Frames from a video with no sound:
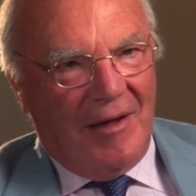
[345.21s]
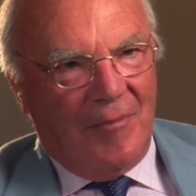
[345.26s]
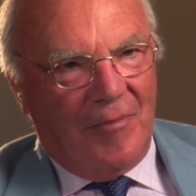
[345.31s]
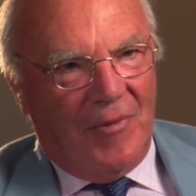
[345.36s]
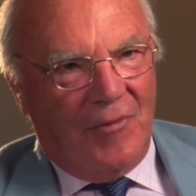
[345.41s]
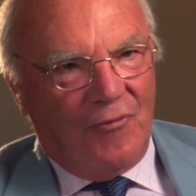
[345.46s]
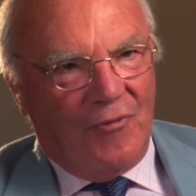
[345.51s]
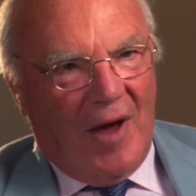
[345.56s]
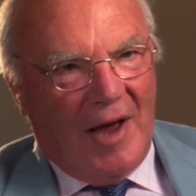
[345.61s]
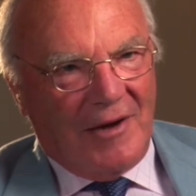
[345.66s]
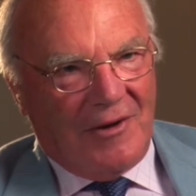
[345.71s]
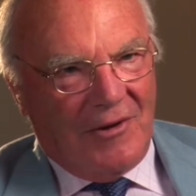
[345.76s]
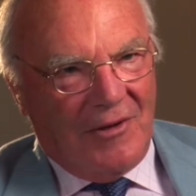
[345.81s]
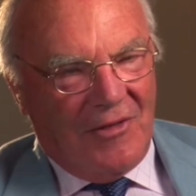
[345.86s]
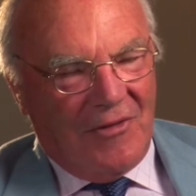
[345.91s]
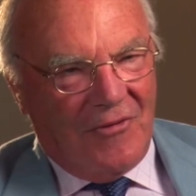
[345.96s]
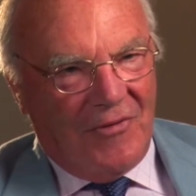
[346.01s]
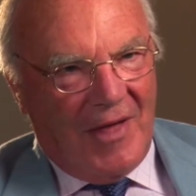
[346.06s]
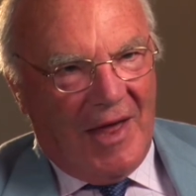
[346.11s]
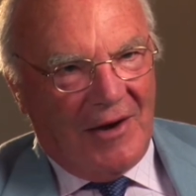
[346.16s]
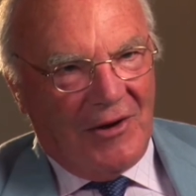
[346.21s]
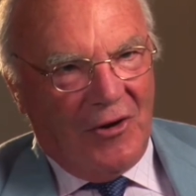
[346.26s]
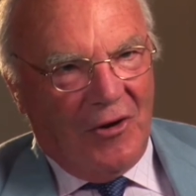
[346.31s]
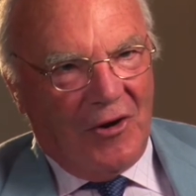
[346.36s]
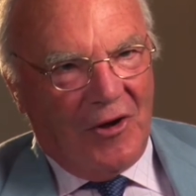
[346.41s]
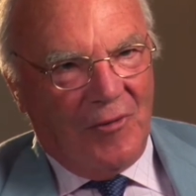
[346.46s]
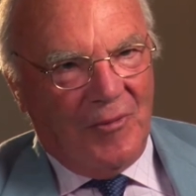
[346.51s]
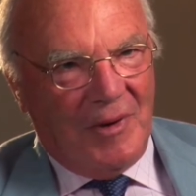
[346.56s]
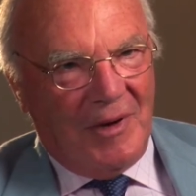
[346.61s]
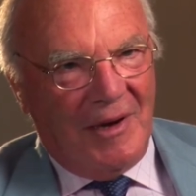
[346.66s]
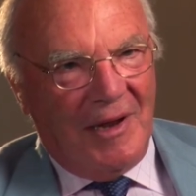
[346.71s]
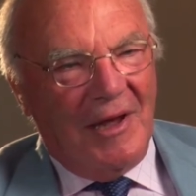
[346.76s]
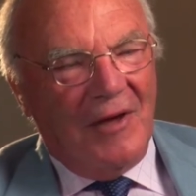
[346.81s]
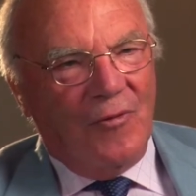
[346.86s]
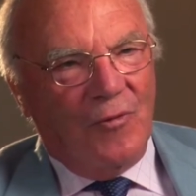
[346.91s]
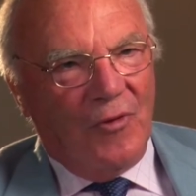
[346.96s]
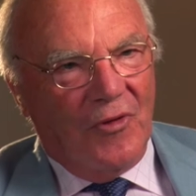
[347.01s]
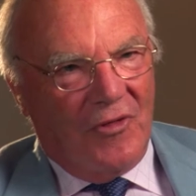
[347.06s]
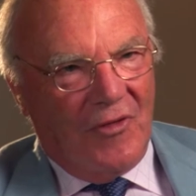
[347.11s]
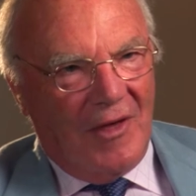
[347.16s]
writers of that document
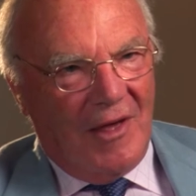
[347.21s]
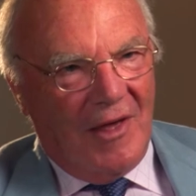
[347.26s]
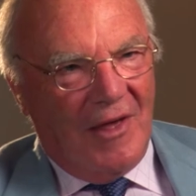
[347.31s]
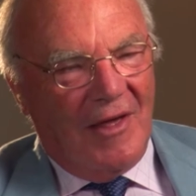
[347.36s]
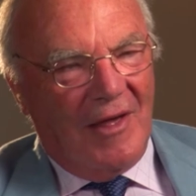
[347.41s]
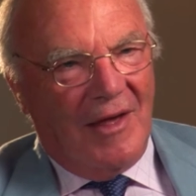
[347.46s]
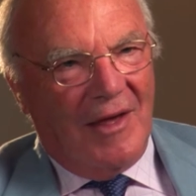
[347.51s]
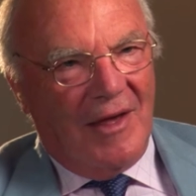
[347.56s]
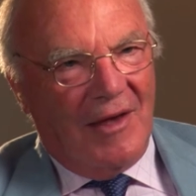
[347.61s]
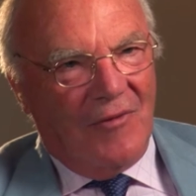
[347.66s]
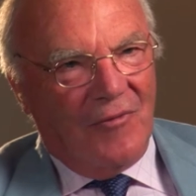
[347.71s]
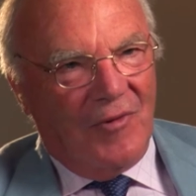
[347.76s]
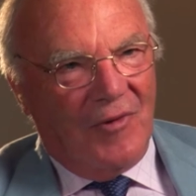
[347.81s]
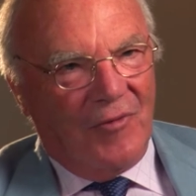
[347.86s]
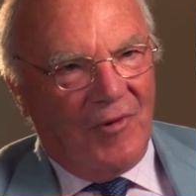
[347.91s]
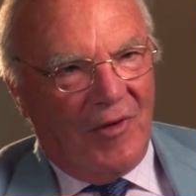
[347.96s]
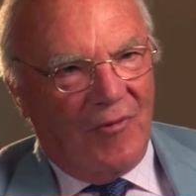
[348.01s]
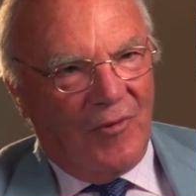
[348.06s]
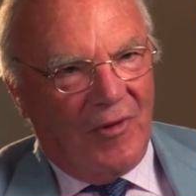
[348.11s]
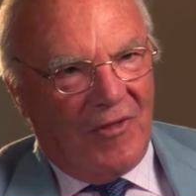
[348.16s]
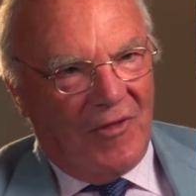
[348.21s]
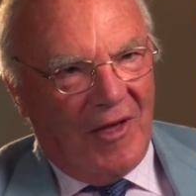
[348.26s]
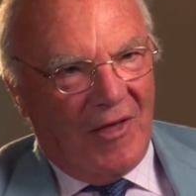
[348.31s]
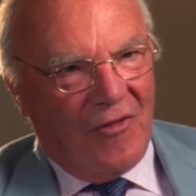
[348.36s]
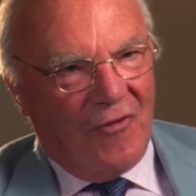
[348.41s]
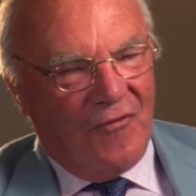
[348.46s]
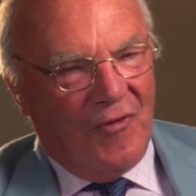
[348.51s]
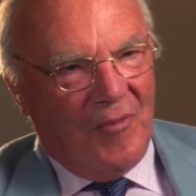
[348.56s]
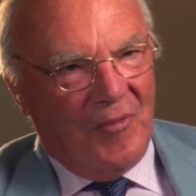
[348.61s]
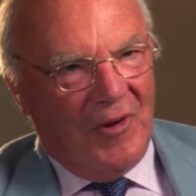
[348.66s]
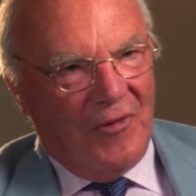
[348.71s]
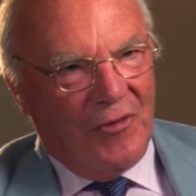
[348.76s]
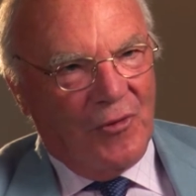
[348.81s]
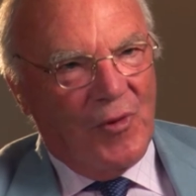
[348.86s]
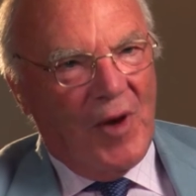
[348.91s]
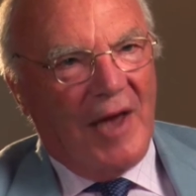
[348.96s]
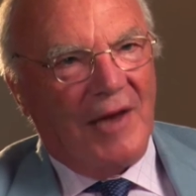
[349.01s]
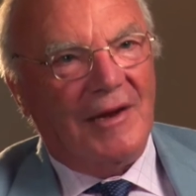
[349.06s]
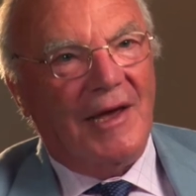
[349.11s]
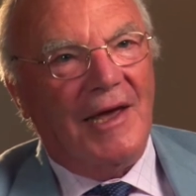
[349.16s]
was this from
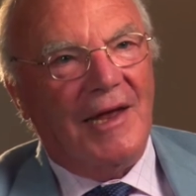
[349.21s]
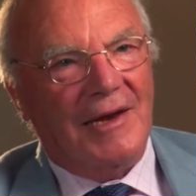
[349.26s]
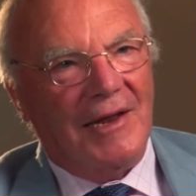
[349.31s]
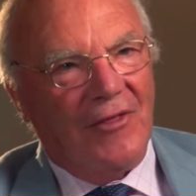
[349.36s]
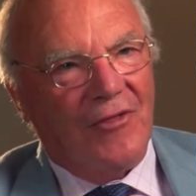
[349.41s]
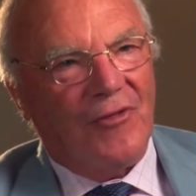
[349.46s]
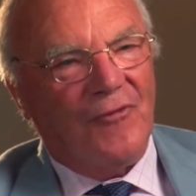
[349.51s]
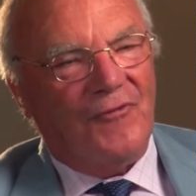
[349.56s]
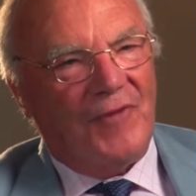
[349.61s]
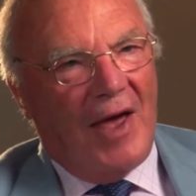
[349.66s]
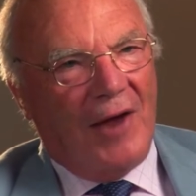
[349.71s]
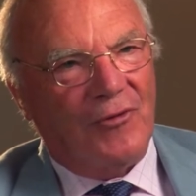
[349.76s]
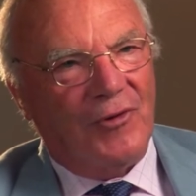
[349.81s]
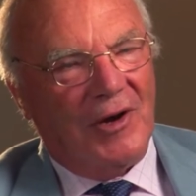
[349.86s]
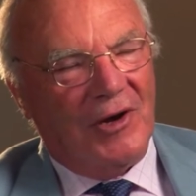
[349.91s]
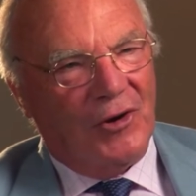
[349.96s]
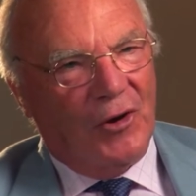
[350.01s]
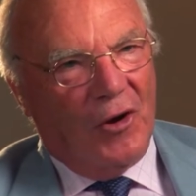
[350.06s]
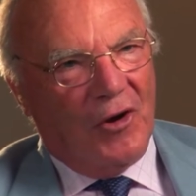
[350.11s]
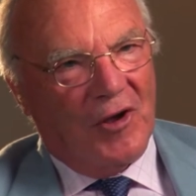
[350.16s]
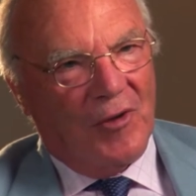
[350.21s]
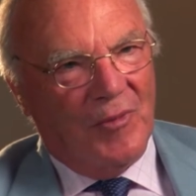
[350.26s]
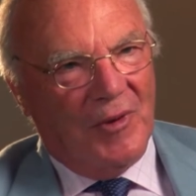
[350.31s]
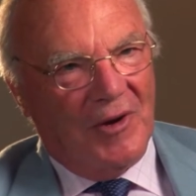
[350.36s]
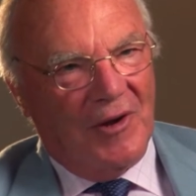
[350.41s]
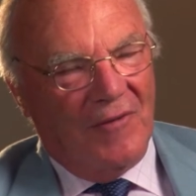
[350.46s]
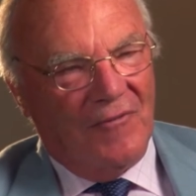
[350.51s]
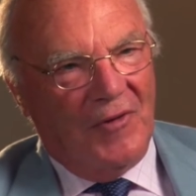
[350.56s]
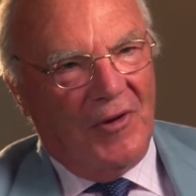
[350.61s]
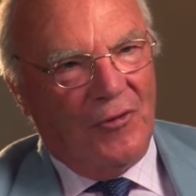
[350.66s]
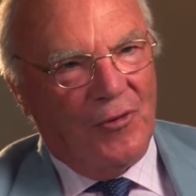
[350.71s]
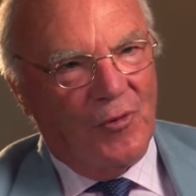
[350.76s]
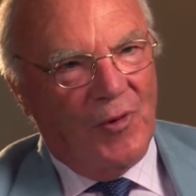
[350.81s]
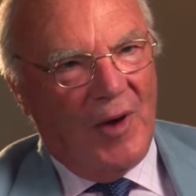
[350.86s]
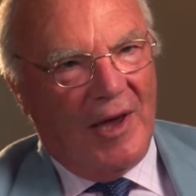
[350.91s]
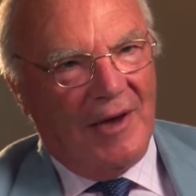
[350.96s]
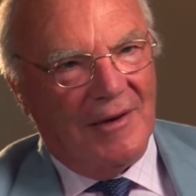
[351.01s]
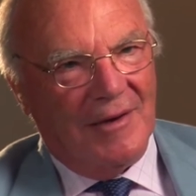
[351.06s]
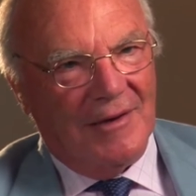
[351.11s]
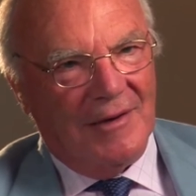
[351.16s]
Lithuania. It is the founding document of
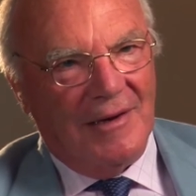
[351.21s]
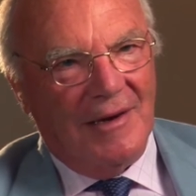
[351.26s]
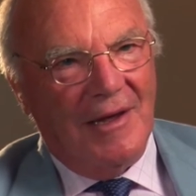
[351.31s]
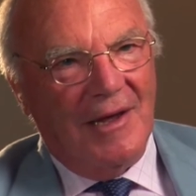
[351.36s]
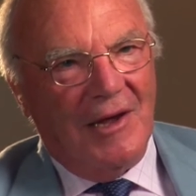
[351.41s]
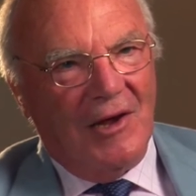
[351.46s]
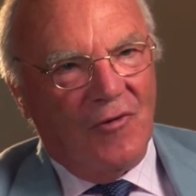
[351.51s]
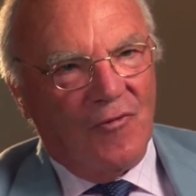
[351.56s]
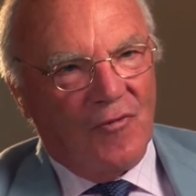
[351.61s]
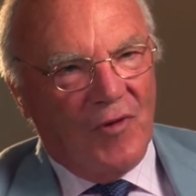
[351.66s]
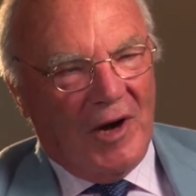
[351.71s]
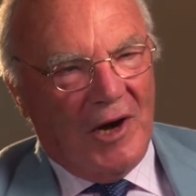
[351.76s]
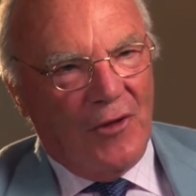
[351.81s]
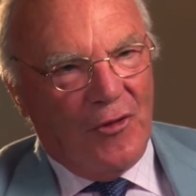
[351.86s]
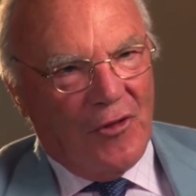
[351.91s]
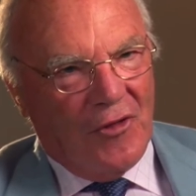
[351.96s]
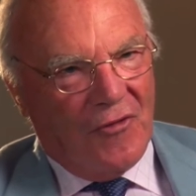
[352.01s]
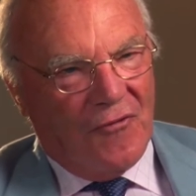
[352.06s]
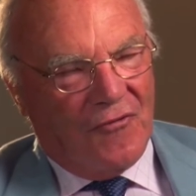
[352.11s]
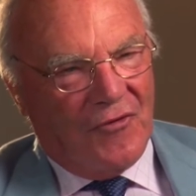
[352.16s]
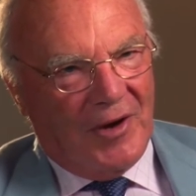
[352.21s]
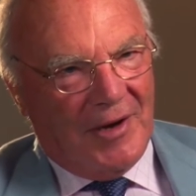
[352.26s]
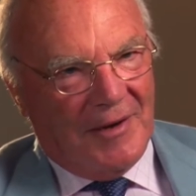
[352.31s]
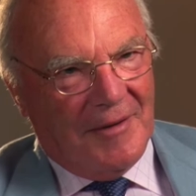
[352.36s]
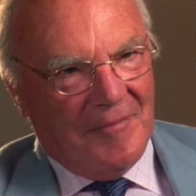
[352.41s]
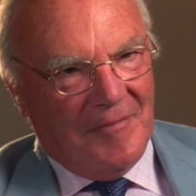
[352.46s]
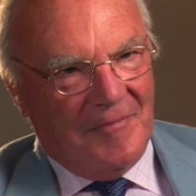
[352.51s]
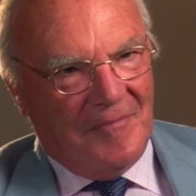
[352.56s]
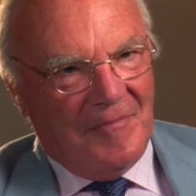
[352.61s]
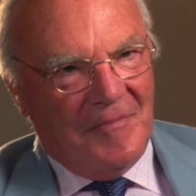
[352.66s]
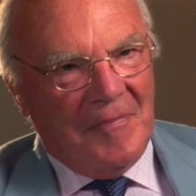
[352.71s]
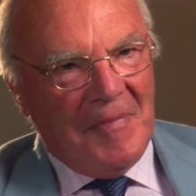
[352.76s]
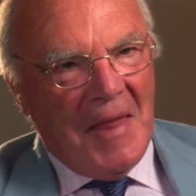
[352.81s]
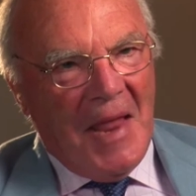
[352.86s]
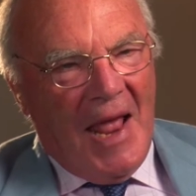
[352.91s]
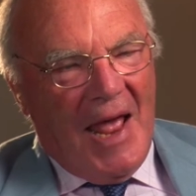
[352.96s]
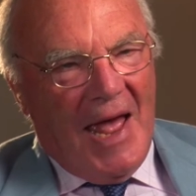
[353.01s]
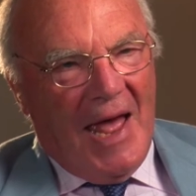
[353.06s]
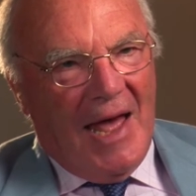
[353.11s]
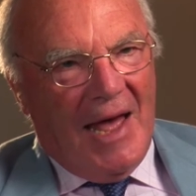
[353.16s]
Lithuanian religious freedom,
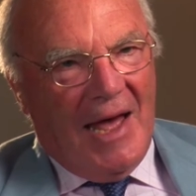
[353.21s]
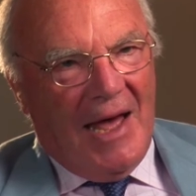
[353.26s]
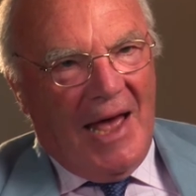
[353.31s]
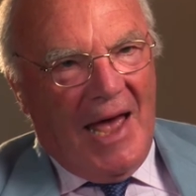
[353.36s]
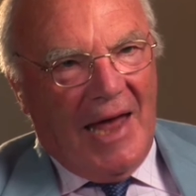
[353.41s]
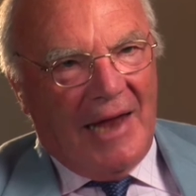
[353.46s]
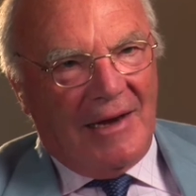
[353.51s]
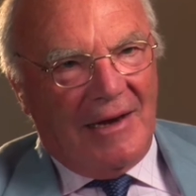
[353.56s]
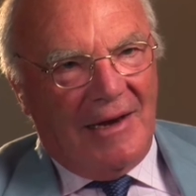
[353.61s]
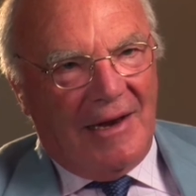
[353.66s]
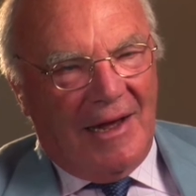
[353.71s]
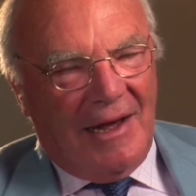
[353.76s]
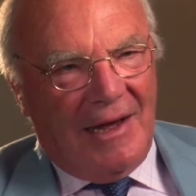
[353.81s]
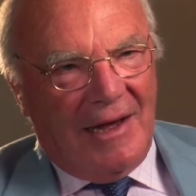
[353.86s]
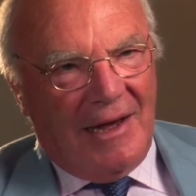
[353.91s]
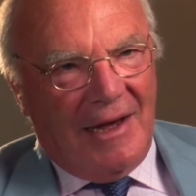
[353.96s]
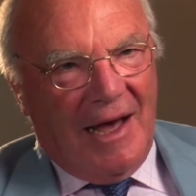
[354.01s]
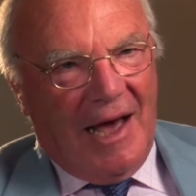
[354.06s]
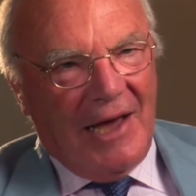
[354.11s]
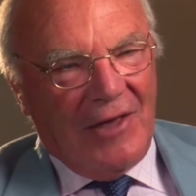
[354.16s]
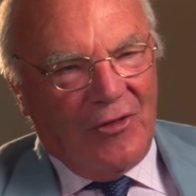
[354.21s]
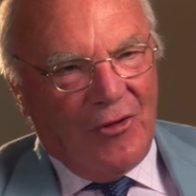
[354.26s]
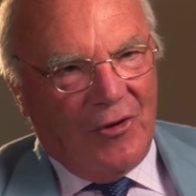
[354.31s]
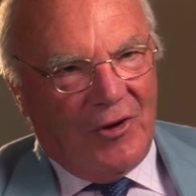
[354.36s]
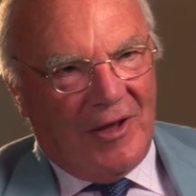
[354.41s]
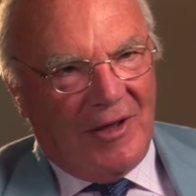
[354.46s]
and I took